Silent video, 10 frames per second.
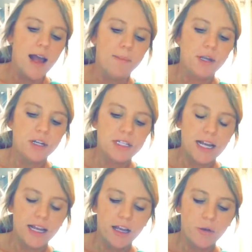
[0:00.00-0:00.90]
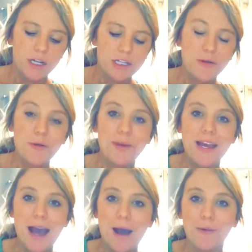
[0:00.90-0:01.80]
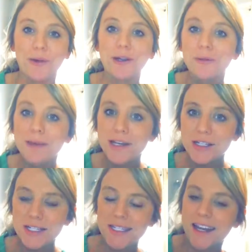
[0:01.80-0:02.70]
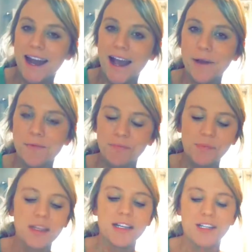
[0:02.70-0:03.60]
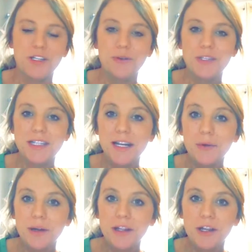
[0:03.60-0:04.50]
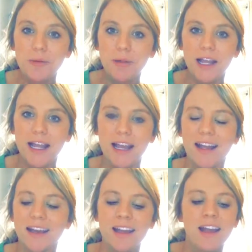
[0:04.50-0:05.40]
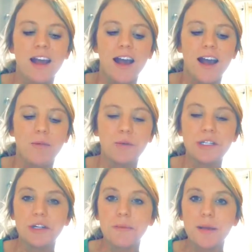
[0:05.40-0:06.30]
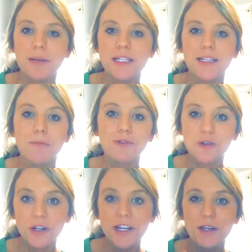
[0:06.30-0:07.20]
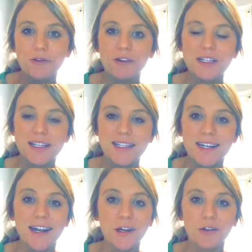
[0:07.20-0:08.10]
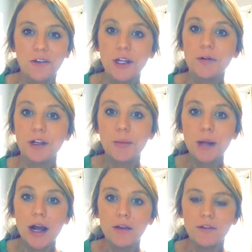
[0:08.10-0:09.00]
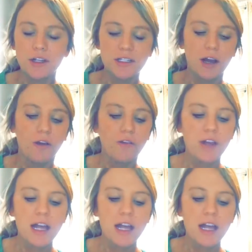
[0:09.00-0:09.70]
Your second question will be, how were your meals today? Did you stick with your plan? Was there maybe some treat you resisted and you're feeling really proud of yourself?